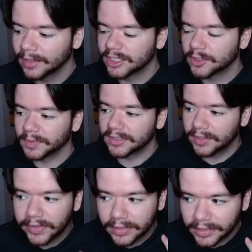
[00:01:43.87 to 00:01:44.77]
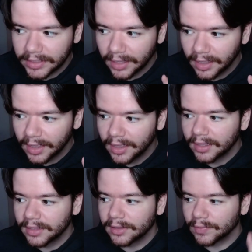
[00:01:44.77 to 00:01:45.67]
Specifically,
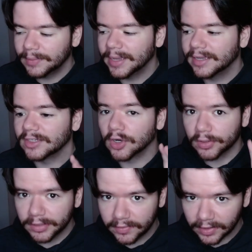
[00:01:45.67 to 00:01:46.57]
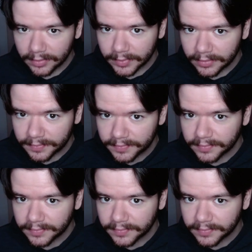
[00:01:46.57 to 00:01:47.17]
the remake is in early development